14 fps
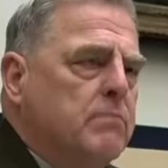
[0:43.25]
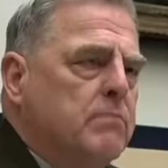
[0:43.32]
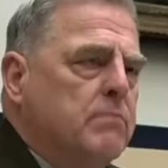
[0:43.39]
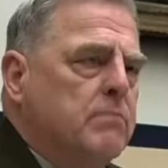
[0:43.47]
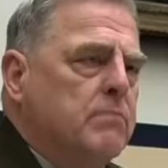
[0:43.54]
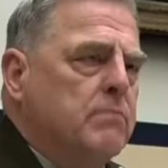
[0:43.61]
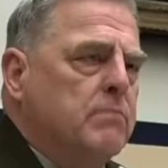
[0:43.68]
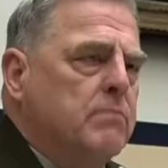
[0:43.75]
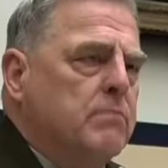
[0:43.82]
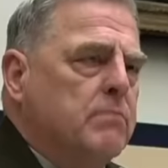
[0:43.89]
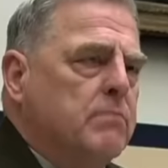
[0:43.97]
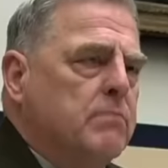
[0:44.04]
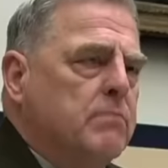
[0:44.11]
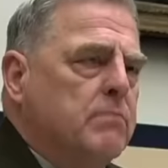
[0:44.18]

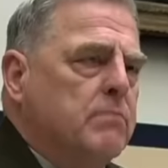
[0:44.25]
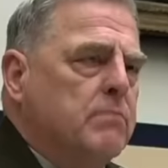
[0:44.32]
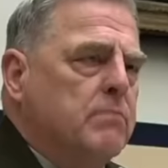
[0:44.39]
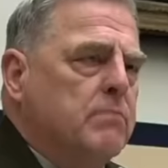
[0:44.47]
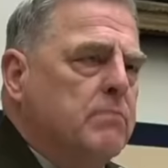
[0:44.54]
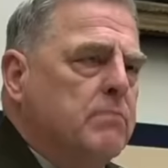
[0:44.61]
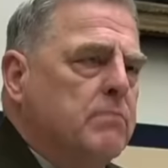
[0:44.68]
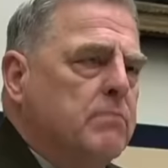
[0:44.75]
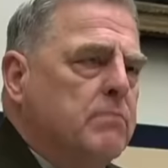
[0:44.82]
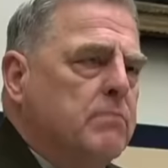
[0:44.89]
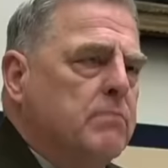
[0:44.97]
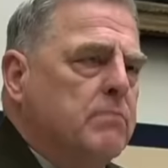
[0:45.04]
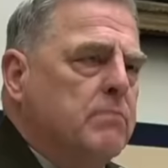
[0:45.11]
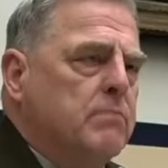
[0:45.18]

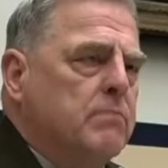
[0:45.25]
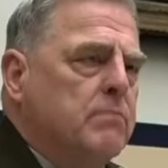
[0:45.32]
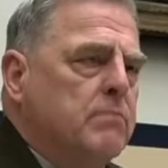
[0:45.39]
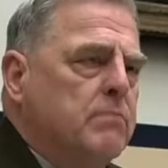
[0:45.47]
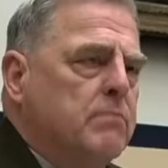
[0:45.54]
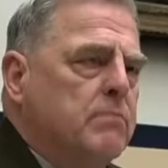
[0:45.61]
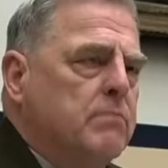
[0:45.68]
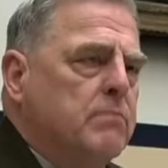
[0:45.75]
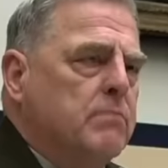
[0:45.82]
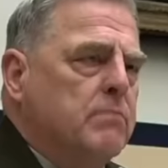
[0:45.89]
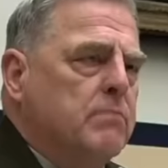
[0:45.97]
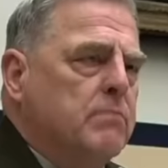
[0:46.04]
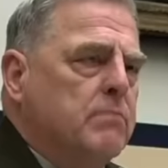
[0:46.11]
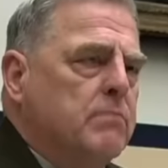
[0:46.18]

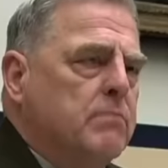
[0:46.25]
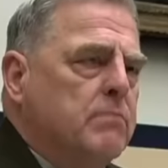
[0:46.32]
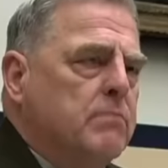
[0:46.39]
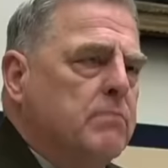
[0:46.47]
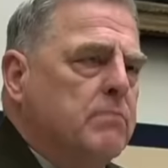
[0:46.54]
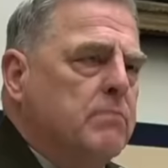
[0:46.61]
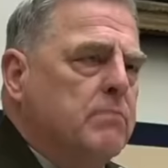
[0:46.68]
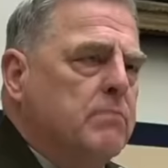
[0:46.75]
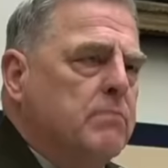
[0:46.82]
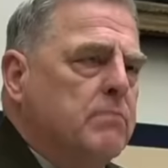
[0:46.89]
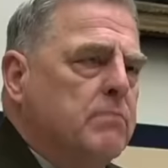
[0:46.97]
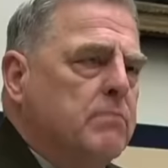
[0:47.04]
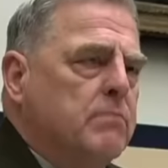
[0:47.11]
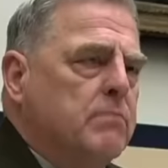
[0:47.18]

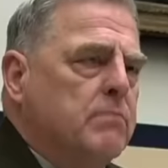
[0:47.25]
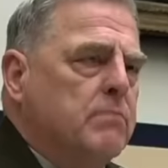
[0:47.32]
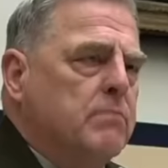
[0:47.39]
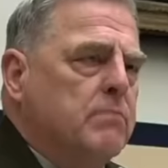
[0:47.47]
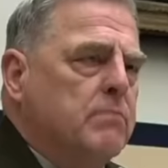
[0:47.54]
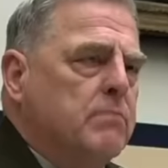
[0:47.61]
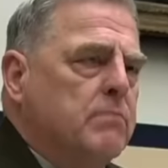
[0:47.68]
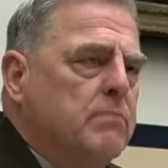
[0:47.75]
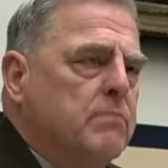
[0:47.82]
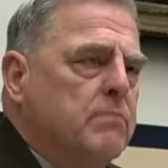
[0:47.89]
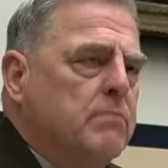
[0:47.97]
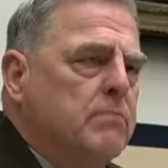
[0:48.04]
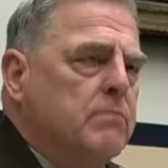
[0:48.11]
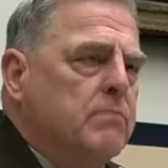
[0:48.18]

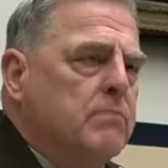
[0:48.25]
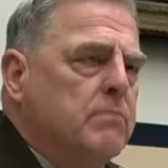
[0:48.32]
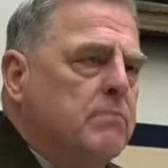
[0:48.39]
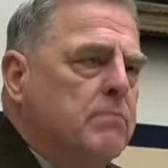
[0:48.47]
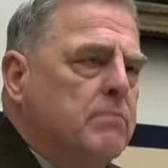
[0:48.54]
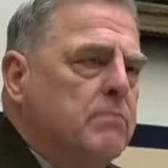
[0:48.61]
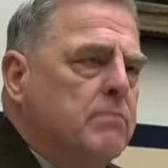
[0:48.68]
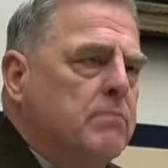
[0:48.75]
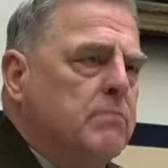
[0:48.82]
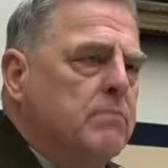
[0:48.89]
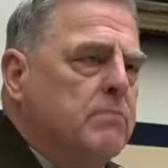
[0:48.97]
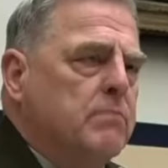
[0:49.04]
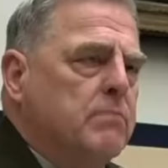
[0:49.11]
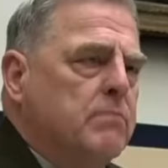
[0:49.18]

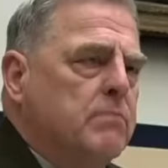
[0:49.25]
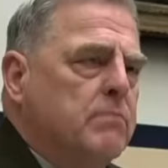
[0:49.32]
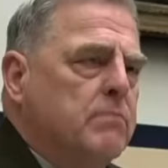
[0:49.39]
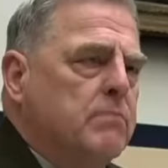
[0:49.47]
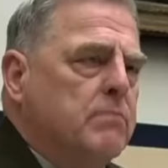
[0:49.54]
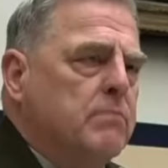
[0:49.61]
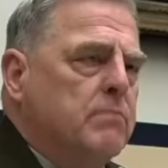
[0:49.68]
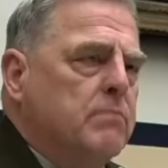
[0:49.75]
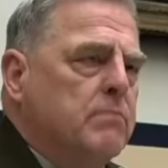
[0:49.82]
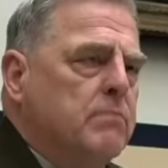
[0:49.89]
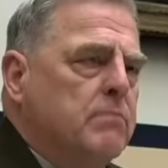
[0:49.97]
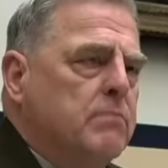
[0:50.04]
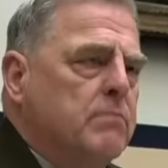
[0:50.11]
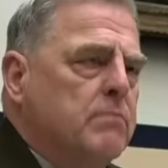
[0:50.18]

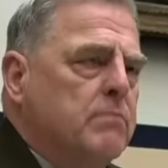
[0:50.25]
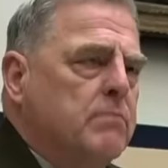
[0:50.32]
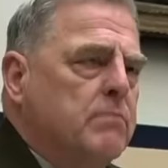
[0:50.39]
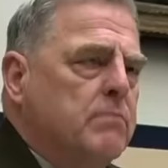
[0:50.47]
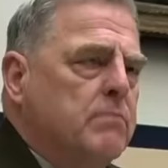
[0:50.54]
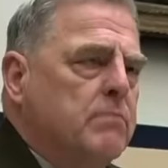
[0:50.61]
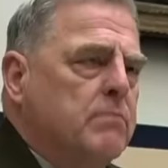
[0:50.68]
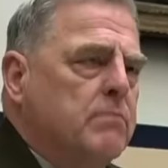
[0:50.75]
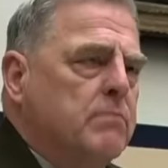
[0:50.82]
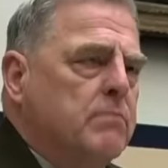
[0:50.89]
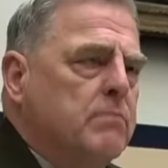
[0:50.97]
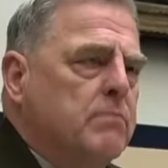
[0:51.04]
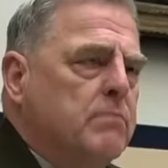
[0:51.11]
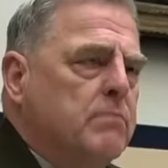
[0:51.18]
[no speech]